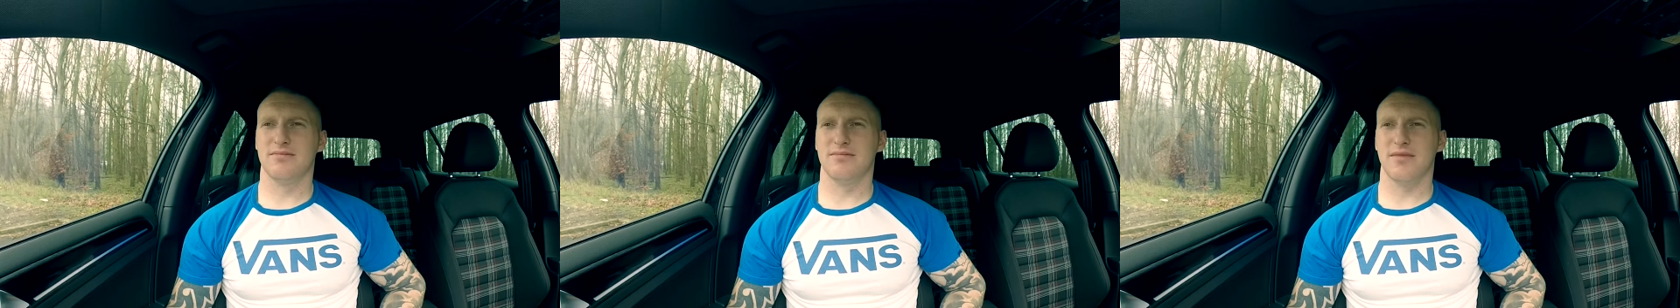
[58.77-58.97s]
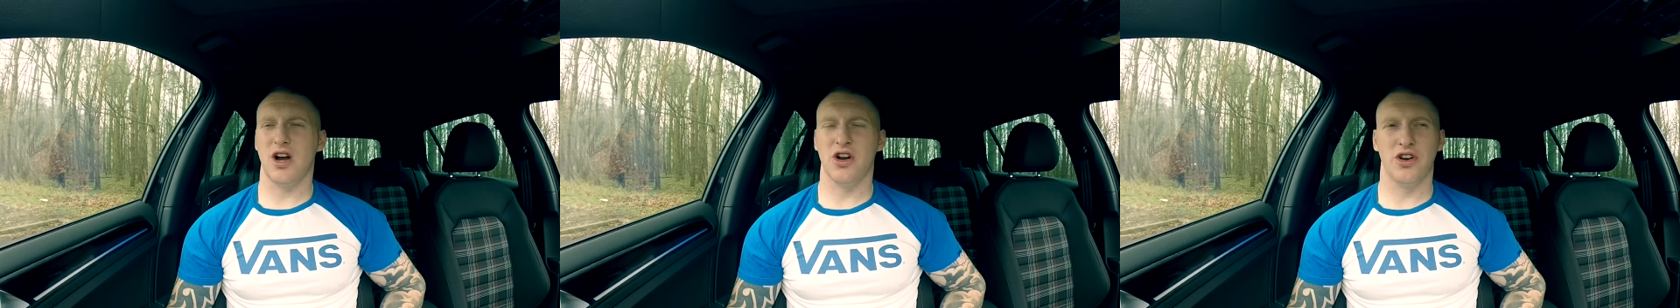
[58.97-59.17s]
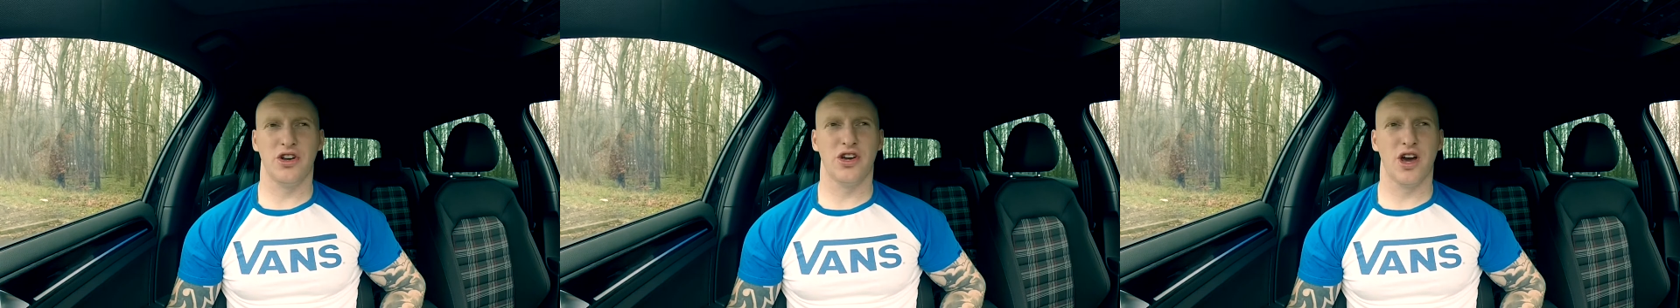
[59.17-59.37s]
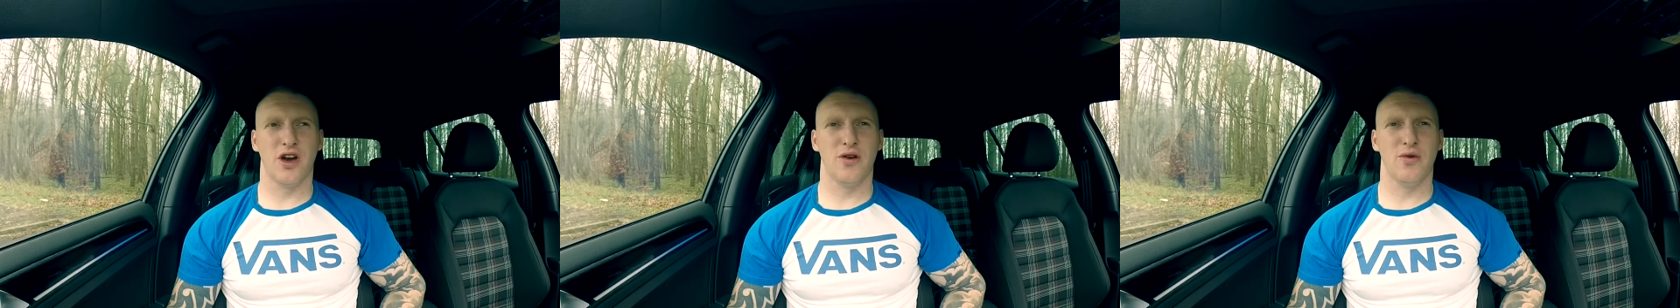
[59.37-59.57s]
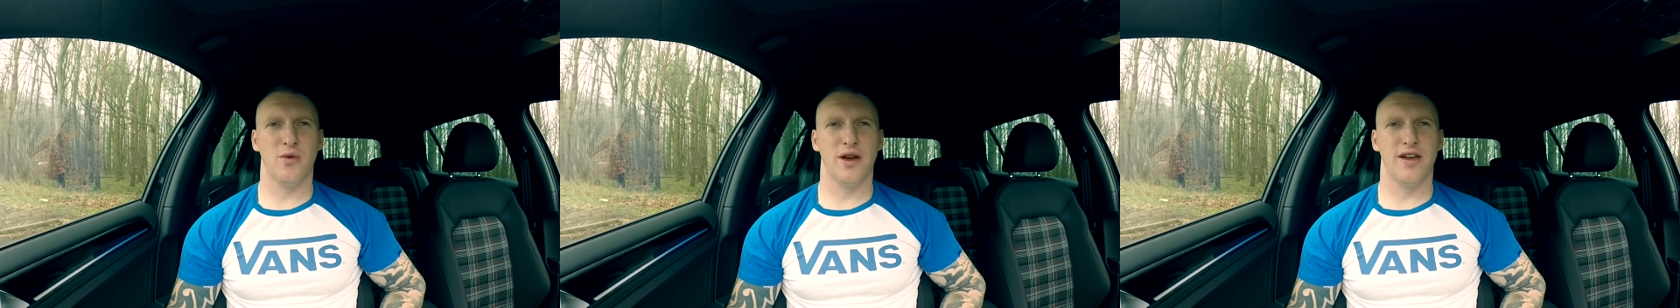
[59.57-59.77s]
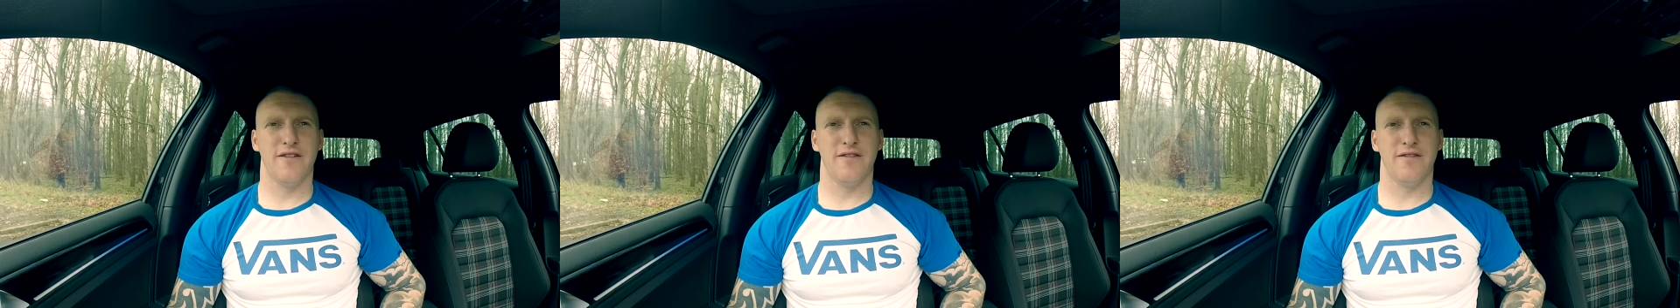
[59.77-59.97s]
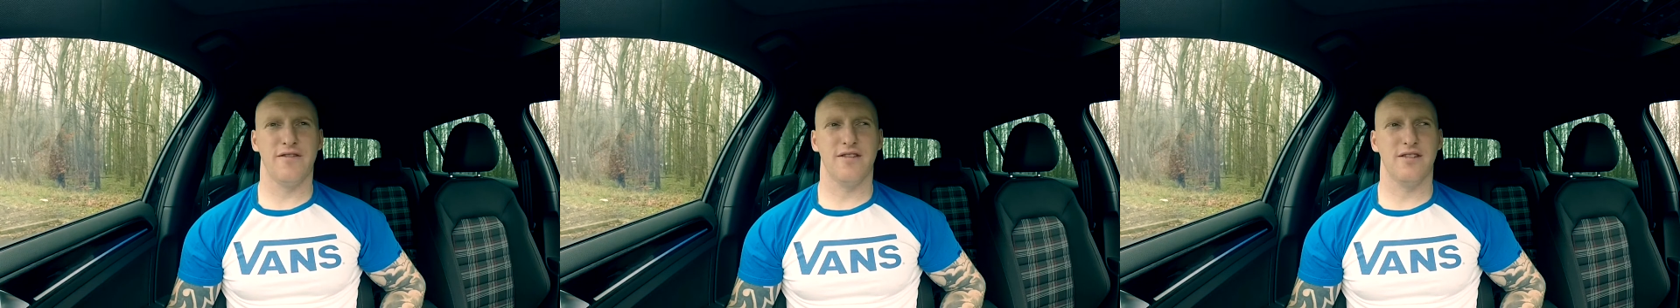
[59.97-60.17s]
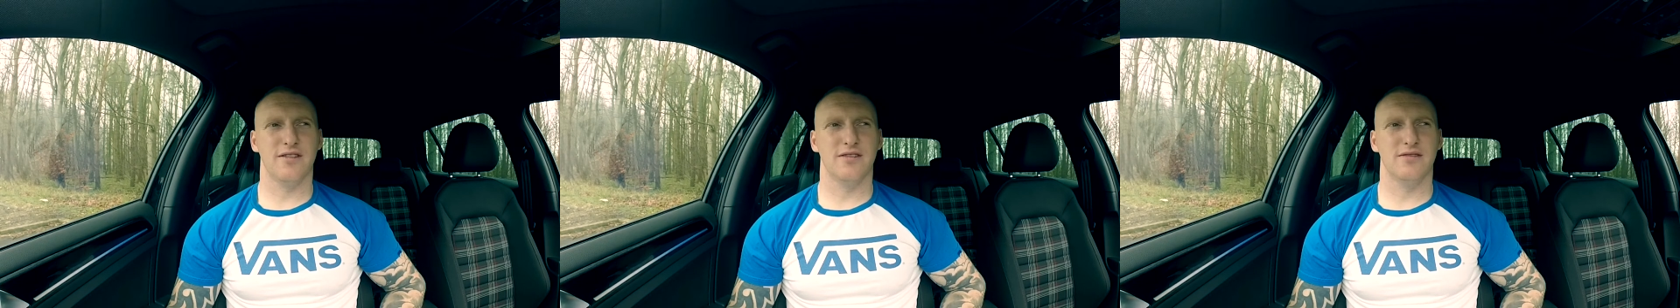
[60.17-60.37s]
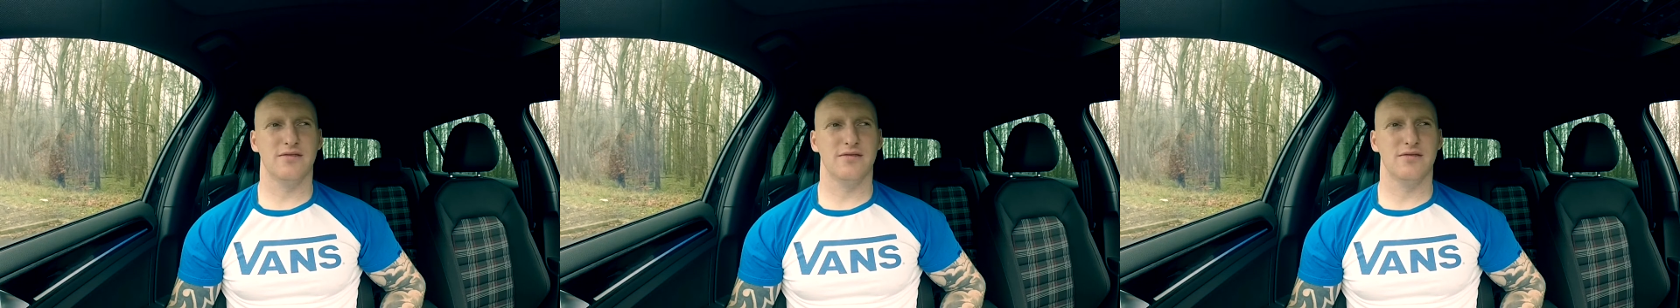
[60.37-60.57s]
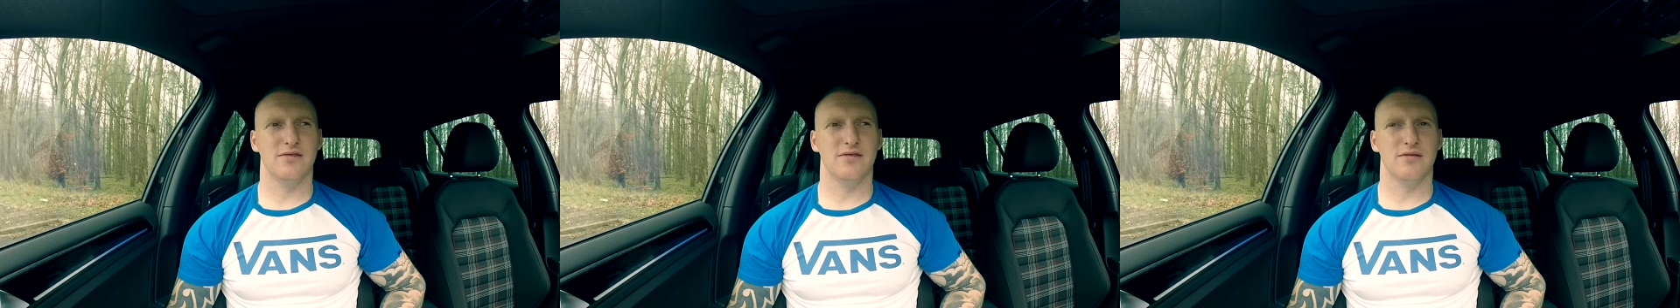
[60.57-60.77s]
gonna go with
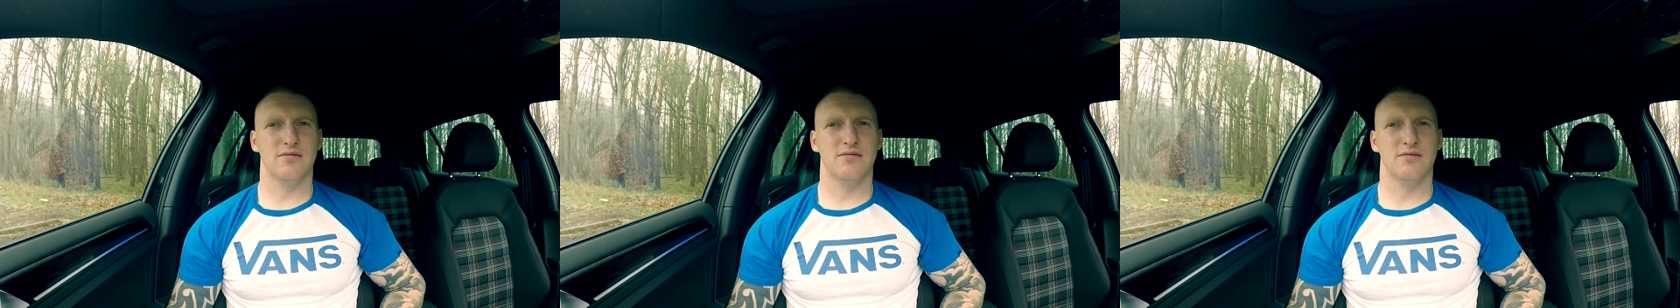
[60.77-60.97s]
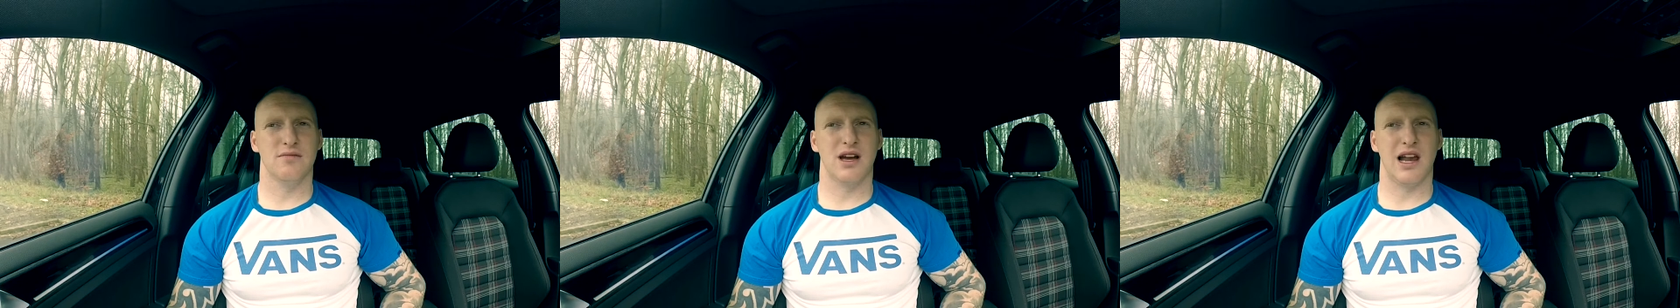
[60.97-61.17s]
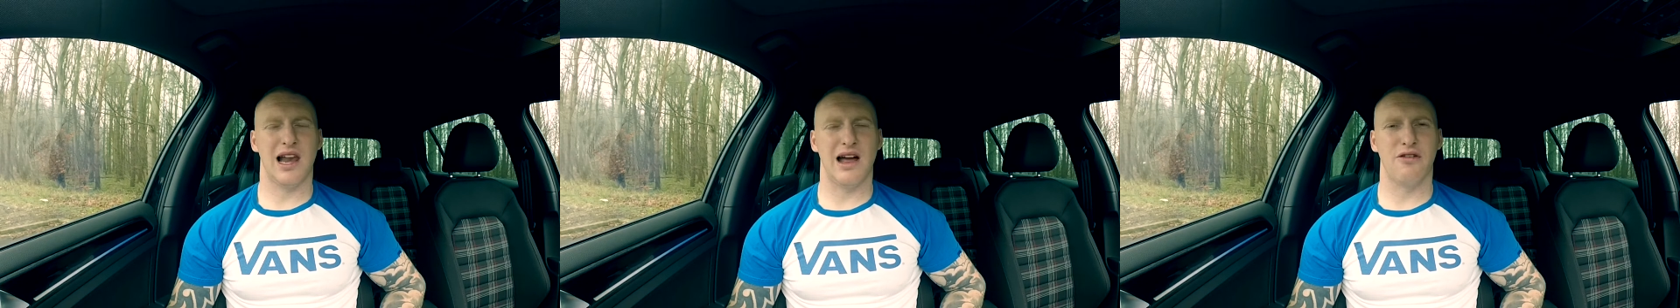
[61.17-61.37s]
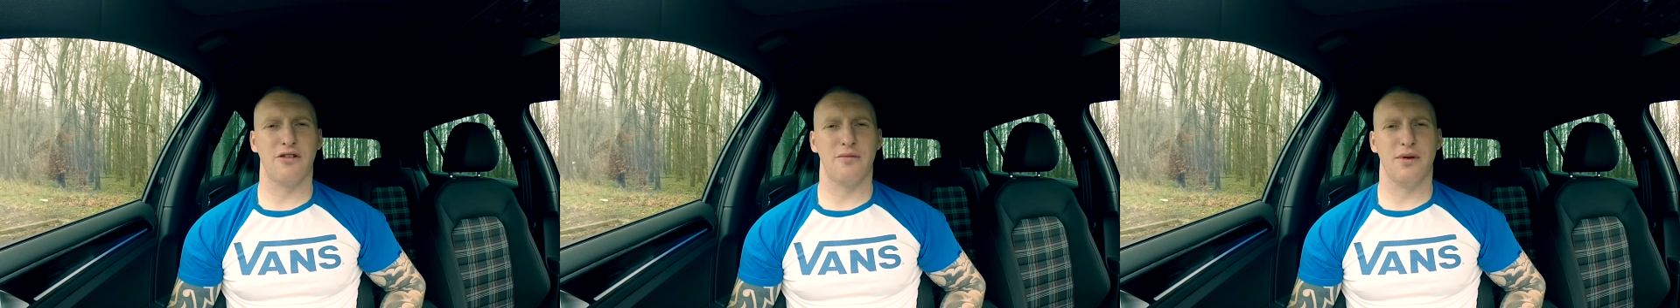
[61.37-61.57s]
McLaren